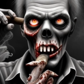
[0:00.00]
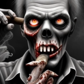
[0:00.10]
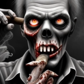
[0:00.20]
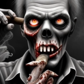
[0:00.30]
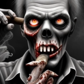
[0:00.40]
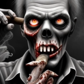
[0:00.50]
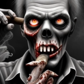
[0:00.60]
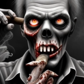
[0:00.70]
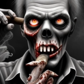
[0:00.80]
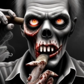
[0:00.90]

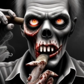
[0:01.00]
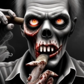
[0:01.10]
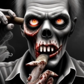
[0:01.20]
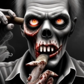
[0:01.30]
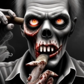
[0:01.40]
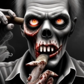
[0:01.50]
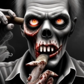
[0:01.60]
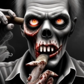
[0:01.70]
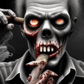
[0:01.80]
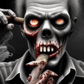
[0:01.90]

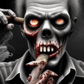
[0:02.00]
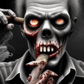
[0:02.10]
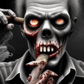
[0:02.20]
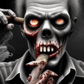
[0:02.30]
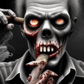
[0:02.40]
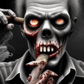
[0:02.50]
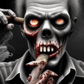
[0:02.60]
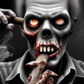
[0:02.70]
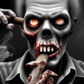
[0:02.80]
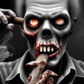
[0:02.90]

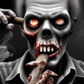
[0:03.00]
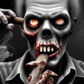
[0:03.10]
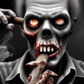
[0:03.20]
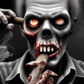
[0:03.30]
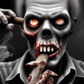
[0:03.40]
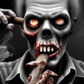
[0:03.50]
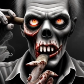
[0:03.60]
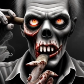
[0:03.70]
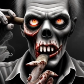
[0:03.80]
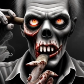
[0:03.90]

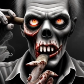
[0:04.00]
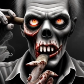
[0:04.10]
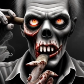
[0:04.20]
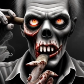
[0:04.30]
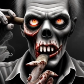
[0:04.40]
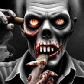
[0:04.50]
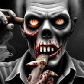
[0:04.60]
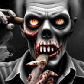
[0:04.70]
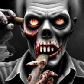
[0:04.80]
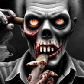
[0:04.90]

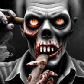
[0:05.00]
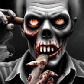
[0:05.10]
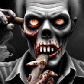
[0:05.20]
[no speech]